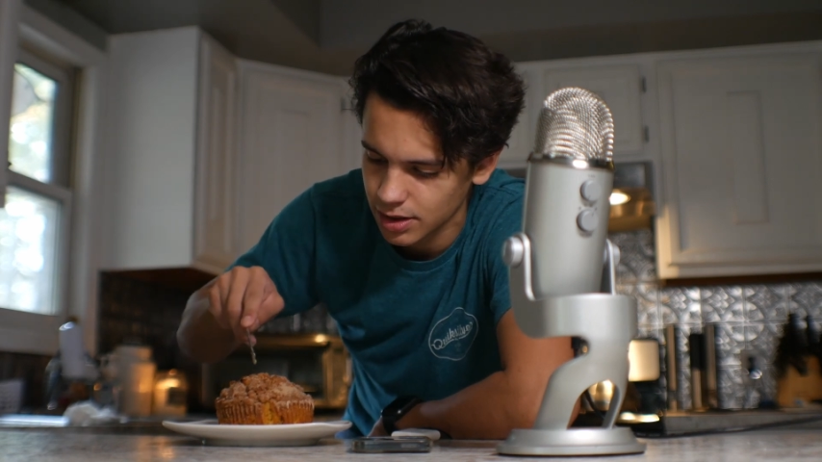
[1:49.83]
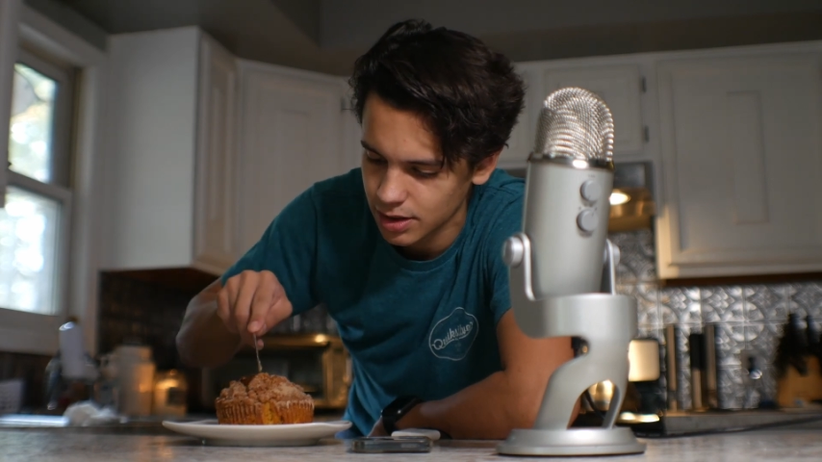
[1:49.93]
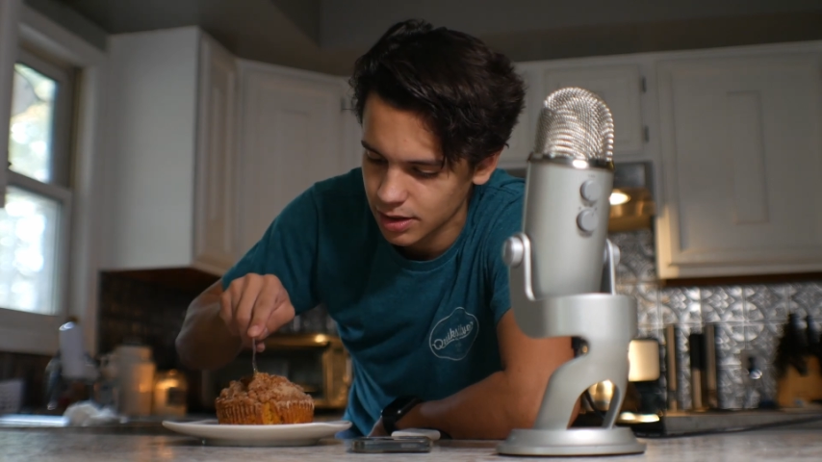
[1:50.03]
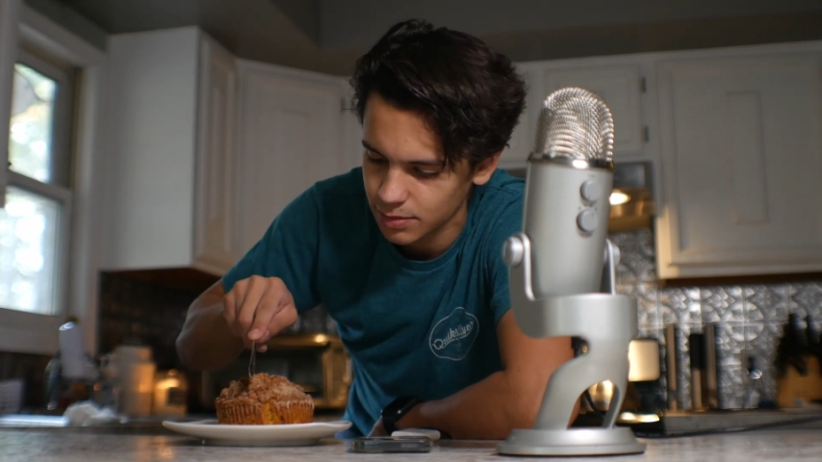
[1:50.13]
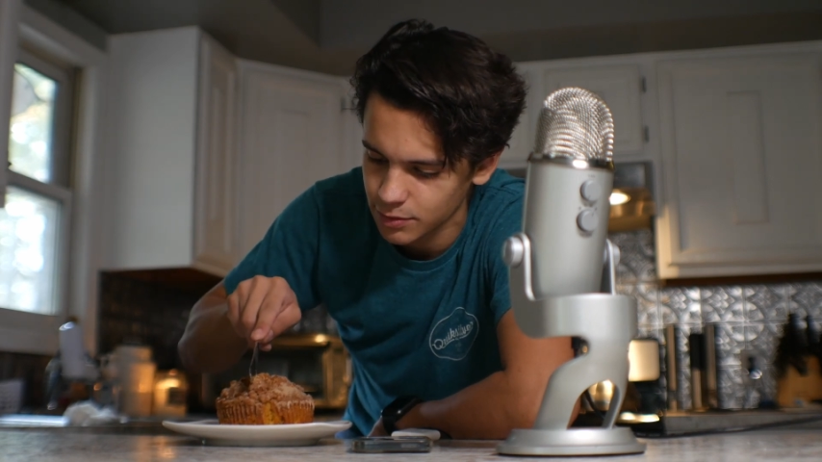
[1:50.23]

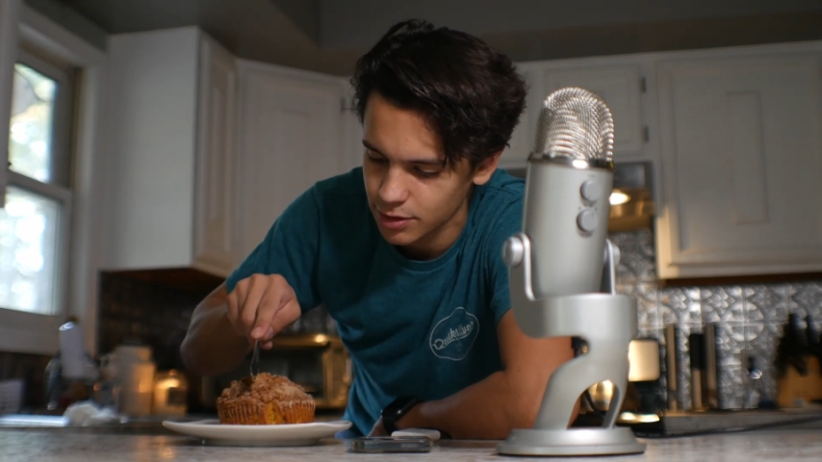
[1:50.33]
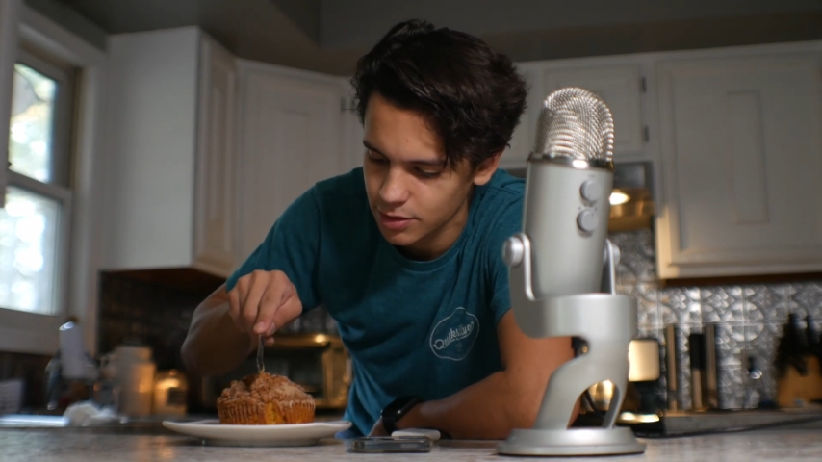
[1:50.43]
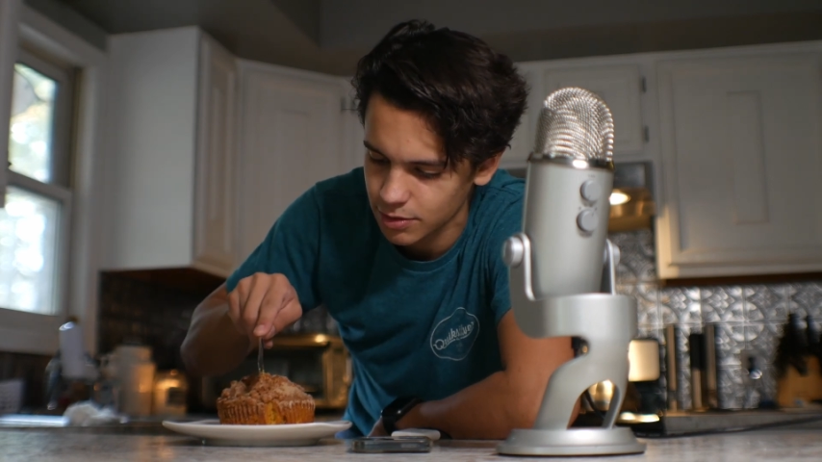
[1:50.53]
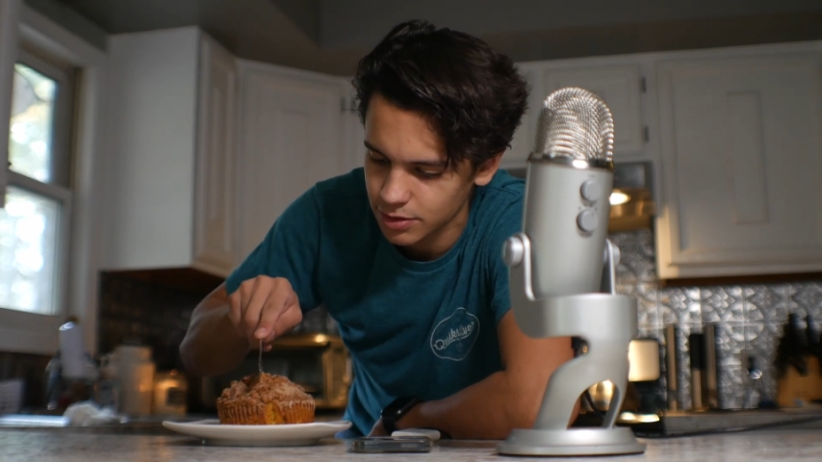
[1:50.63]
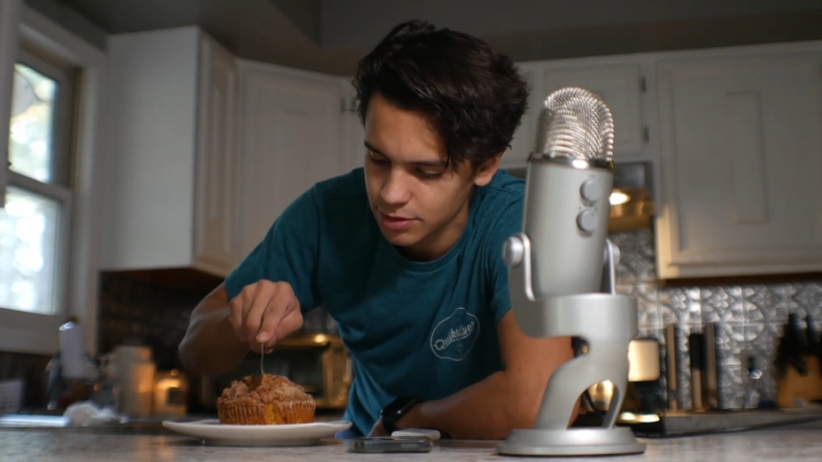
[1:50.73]
And I'm
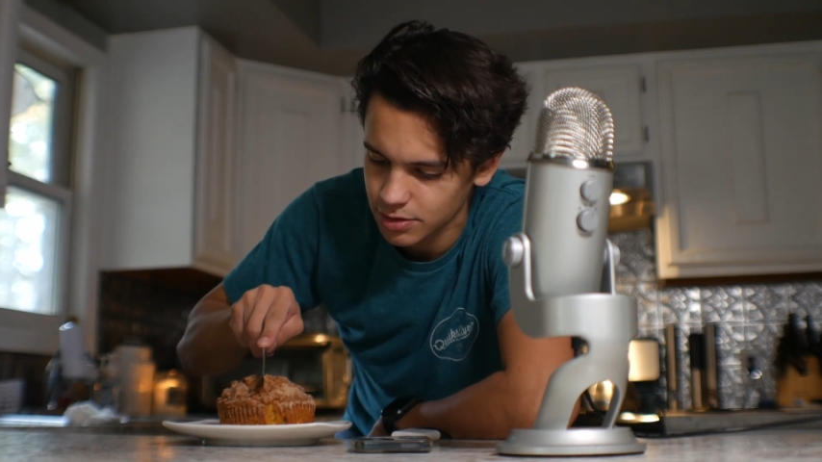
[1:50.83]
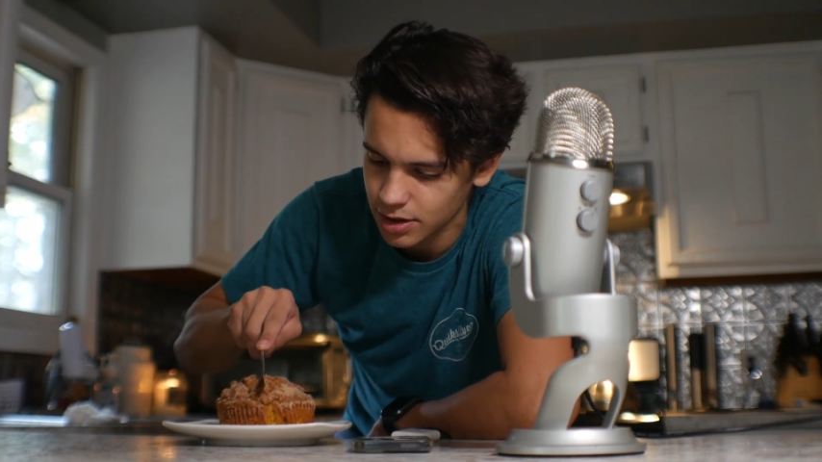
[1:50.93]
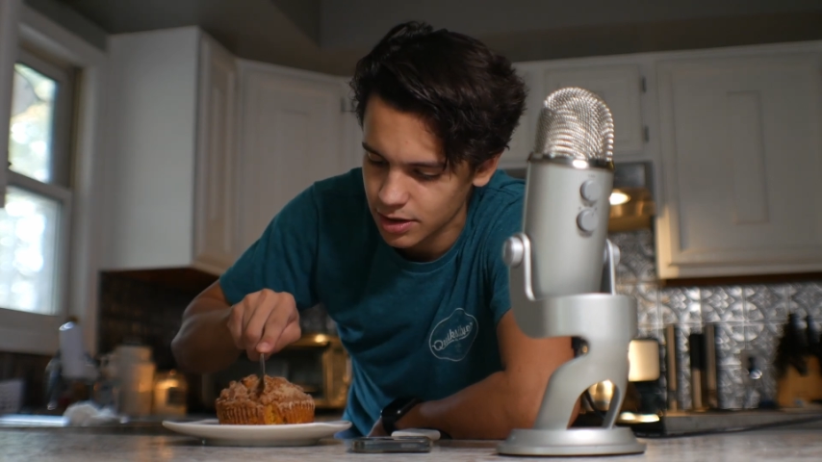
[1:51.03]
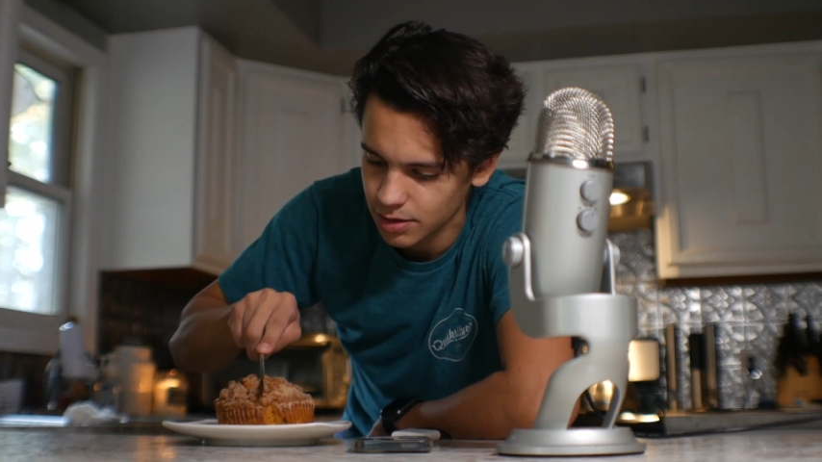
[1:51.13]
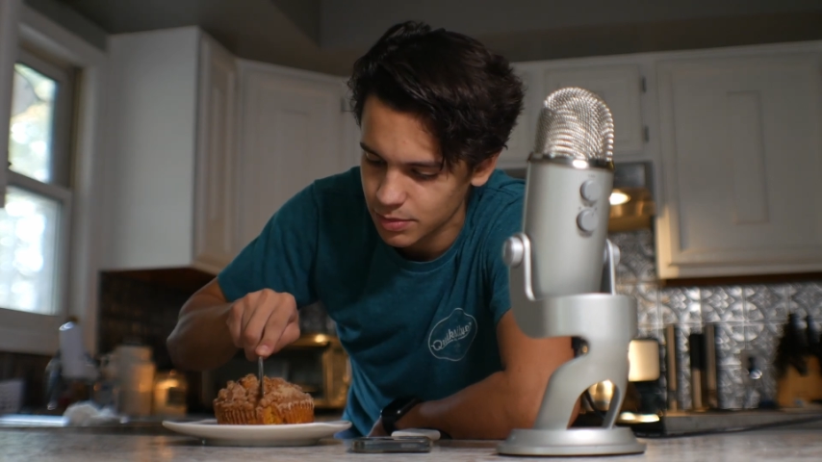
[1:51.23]
going to
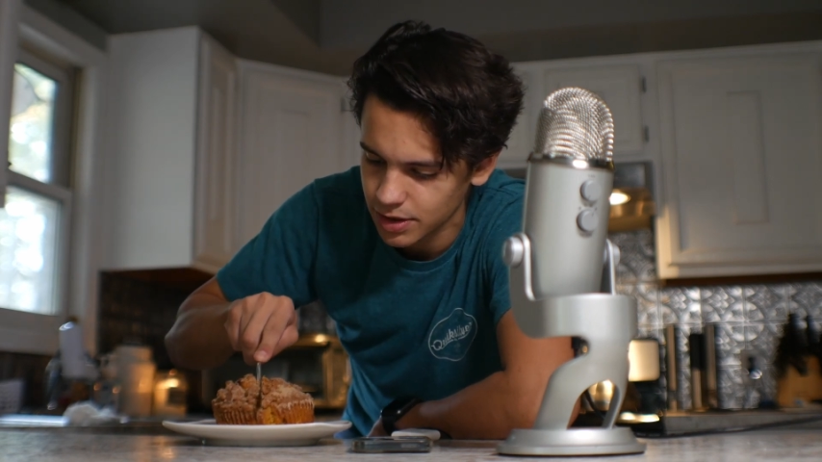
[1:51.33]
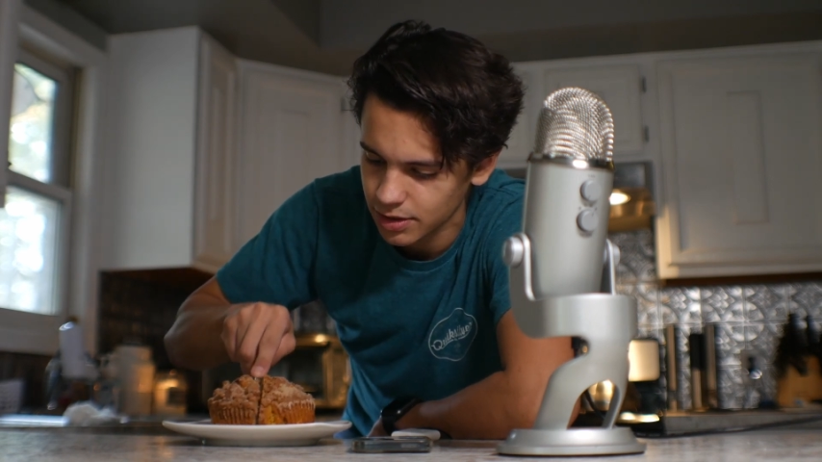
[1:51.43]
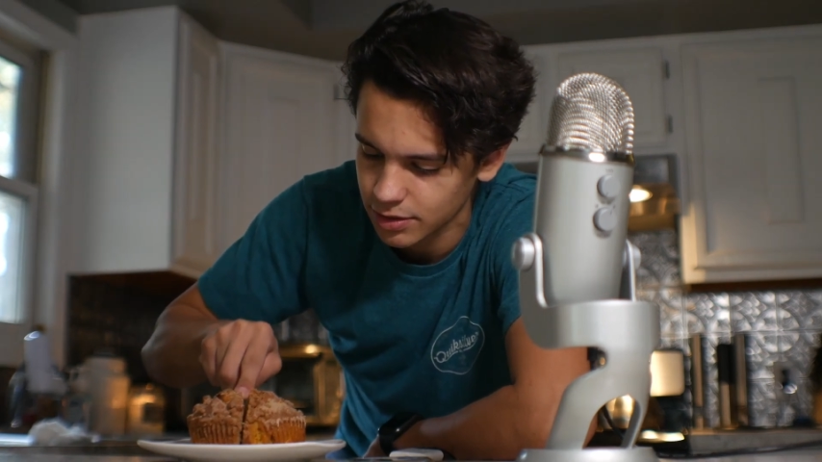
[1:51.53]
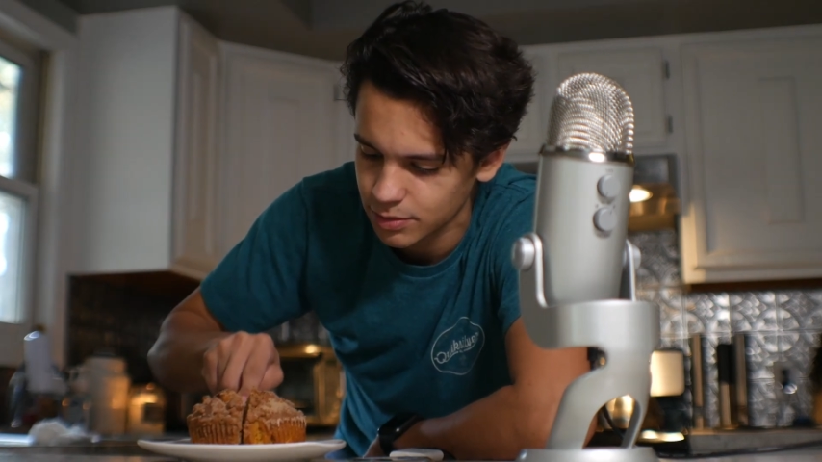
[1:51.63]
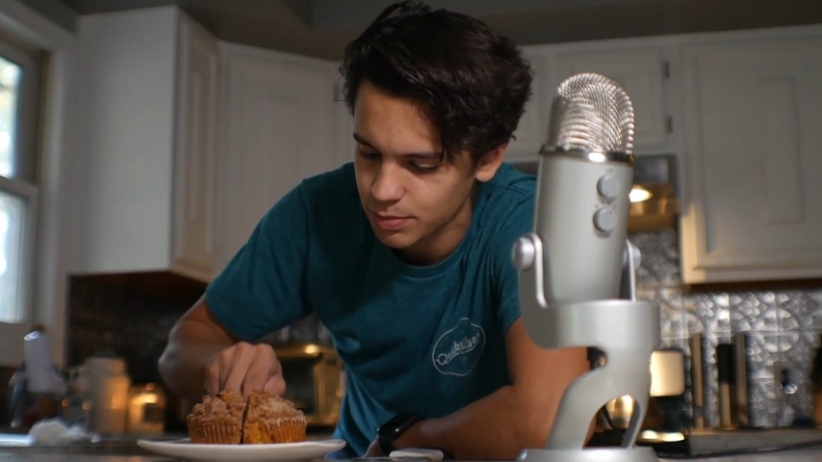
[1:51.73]
cut it because